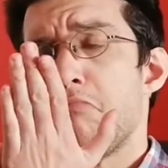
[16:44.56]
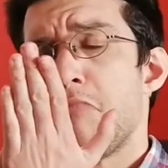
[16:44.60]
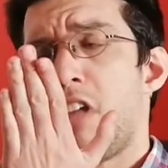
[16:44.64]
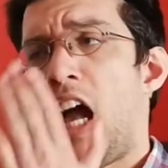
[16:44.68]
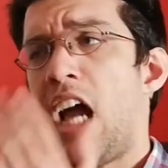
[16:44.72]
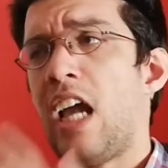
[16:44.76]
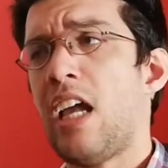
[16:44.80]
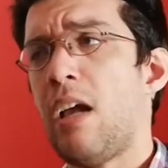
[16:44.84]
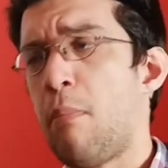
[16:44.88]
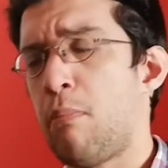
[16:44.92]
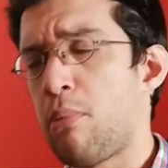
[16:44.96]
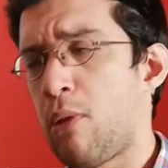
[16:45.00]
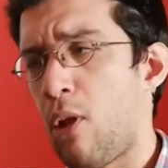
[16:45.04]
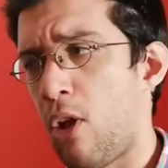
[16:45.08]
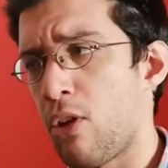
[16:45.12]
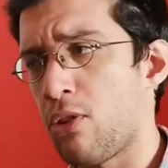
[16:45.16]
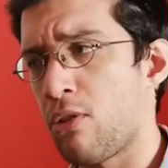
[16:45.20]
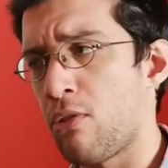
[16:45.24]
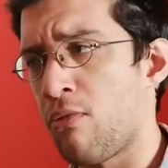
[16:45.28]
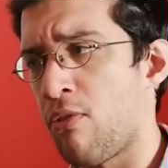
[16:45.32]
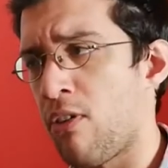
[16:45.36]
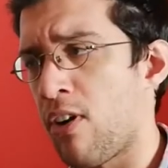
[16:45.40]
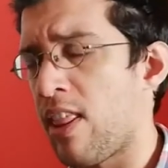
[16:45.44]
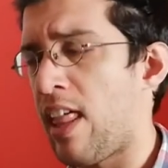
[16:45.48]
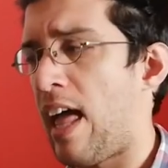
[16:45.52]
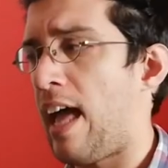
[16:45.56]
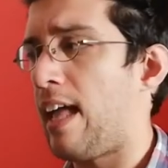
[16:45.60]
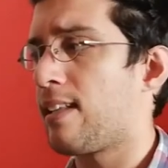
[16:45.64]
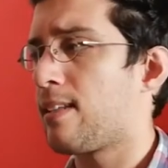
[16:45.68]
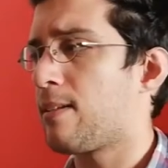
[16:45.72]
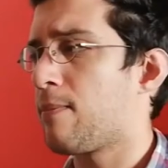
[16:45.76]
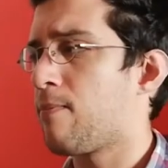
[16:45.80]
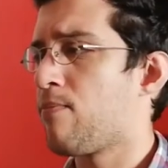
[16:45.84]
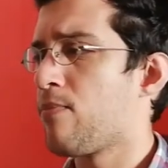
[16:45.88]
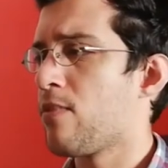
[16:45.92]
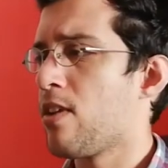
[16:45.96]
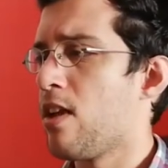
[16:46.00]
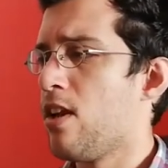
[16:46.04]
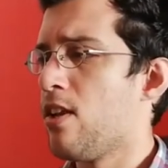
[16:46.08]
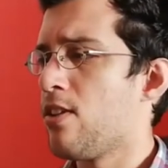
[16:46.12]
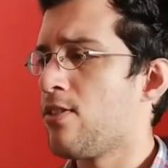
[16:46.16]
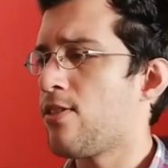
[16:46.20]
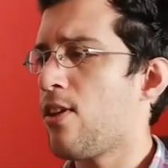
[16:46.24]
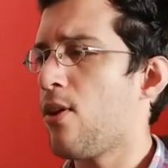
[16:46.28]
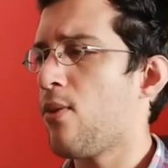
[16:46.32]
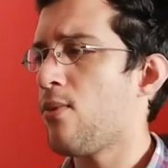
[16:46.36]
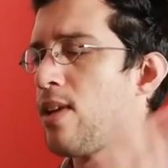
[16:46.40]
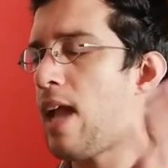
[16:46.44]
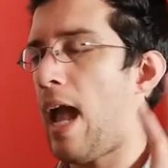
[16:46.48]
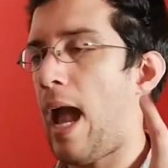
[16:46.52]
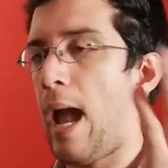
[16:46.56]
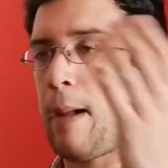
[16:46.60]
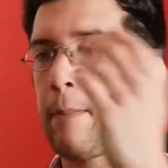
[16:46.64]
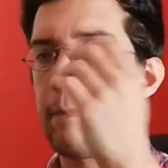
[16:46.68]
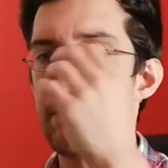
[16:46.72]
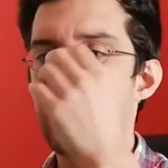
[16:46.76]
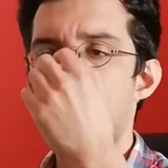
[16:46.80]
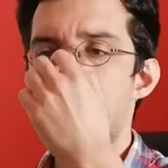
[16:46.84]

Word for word: I applaud you for that. So yeah,